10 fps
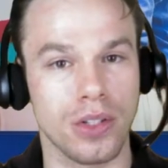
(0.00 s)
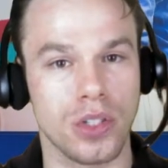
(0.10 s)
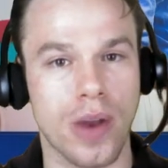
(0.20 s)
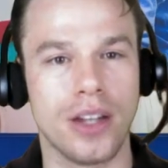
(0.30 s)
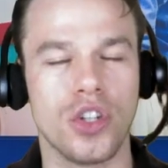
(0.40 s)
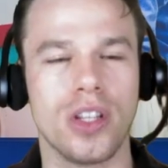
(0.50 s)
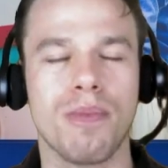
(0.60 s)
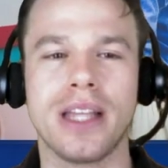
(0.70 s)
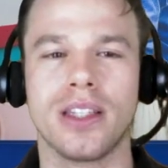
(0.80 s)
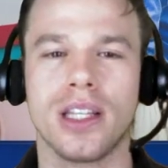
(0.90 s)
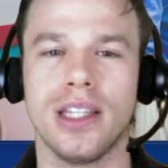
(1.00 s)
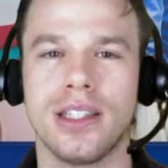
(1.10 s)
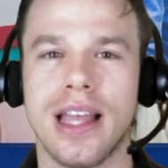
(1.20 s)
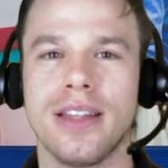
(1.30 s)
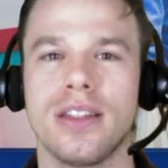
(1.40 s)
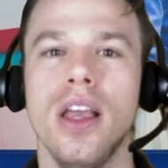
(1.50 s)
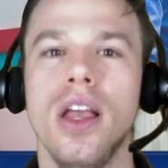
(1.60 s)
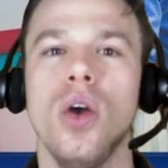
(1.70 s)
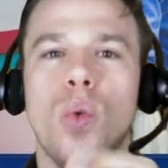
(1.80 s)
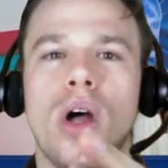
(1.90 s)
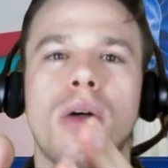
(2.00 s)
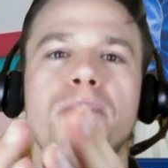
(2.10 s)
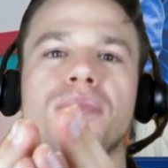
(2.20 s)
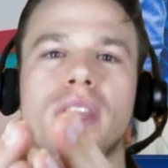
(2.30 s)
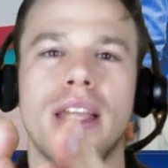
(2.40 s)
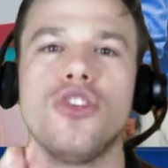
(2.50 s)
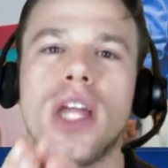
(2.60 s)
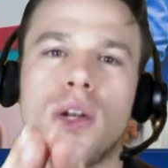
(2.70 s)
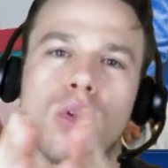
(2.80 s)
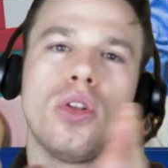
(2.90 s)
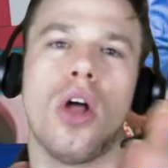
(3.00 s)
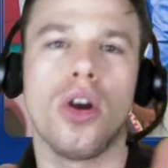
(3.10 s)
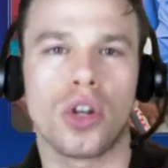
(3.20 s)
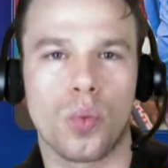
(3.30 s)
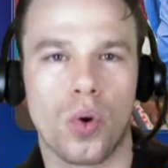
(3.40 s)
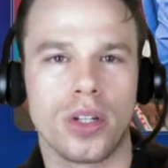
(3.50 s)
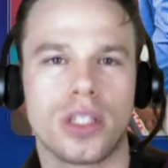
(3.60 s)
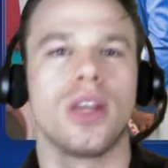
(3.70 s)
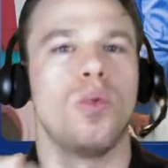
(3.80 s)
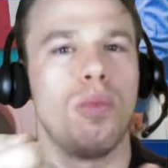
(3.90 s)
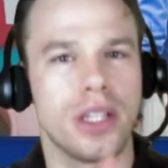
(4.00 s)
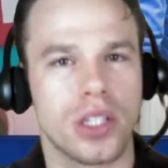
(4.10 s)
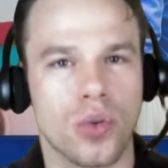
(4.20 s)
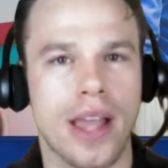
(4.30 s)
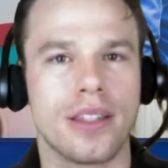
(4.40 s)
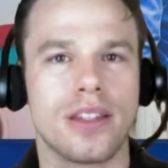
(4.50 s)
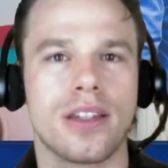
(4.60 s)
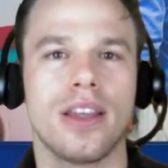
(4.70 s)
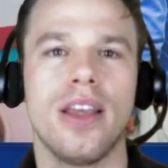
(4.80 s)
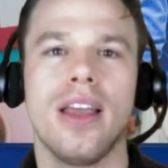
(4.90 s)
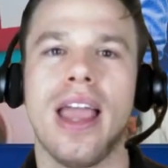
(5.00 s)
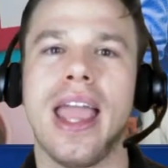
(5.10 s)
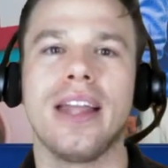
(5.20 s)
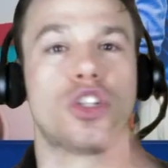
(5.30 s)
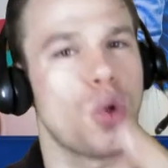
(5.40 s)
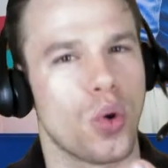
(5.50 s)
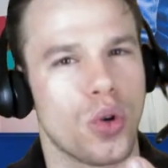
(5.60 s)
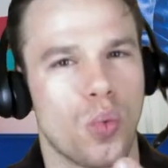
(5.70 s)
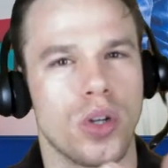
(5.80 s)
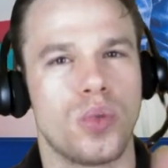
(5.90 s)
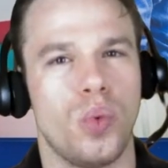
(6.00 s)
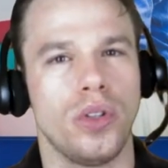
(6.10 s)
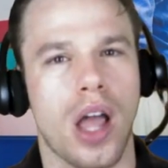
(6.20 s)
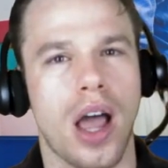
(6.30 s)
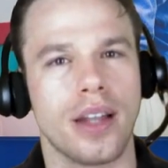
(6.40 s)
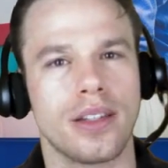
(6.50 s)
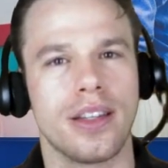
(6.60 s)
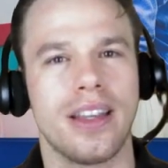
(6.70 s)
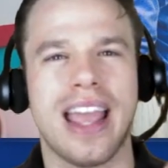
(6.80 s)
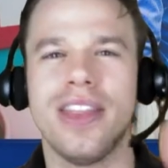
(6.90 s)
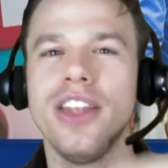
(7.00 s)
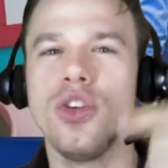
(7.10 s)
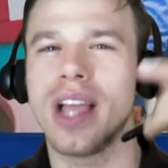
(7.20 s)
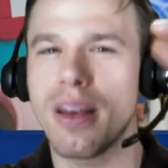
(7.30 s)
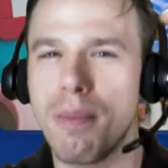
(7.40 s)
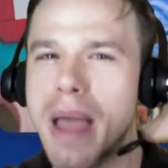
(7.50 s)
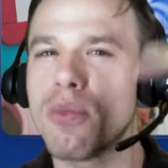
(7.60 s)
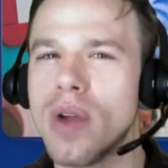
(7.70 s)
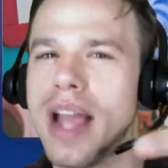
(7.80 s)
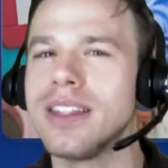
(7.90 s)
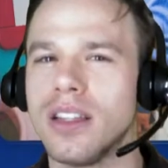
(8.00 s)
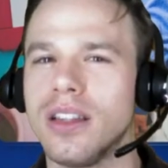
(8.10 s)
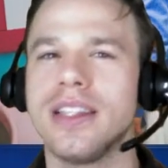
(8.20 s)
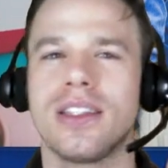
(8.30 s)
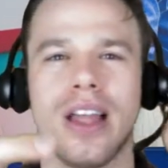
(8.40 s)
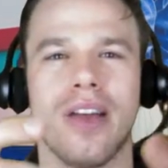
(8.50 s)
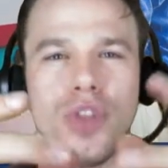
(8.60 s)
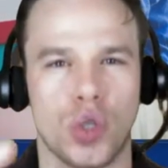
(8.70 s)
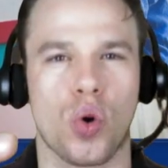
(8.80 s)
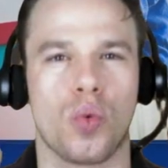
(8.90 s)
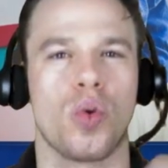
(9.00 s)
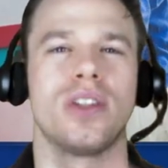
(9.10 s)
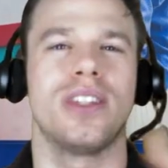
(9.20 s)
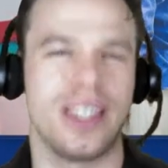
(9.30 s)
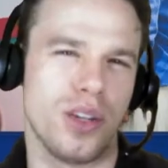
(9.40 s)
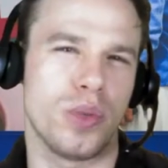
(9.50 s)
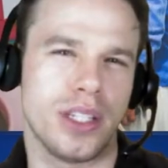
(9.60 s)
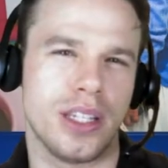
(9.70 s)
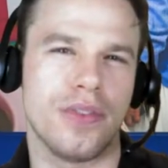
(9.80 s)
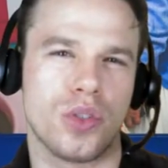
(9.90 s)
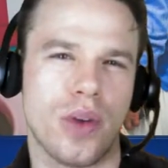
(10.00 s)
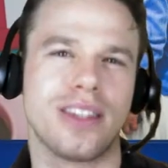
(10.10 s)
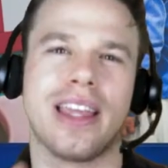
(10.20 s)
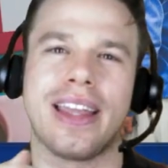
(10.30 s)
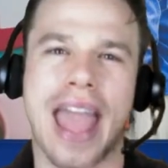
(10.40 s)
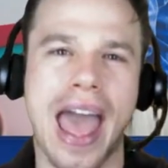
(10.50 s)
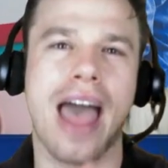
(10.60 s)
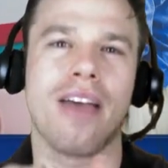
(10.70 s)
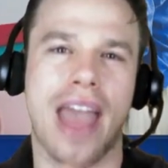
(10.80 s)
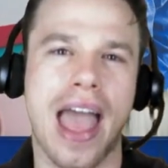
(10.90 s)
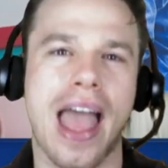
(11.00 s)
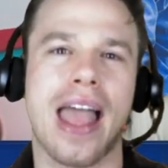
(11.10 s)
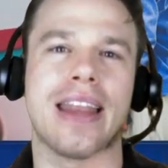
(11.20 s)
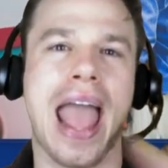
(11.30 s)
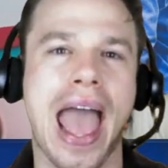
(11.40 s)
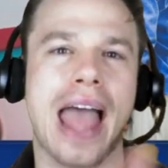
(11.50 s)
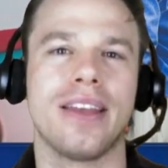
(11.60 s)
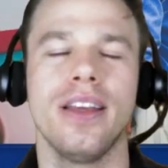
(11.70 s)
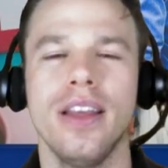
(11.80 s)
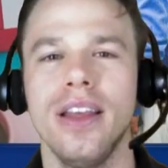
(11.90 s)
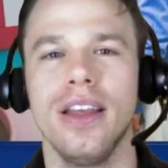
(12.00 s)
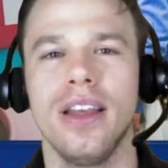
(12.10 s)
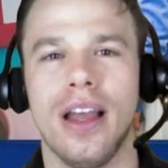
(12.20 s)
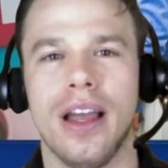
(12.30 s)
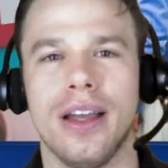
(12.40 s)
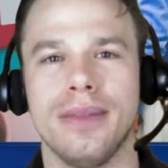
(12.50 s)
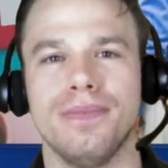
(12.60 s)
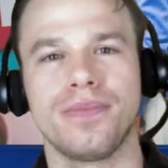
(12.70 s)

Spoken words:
strategy that basically says, well, in general, longer words will be stressed and shorter words will not. And then you kind of memorize a list of the short words that still receive stress, like have, had, add. And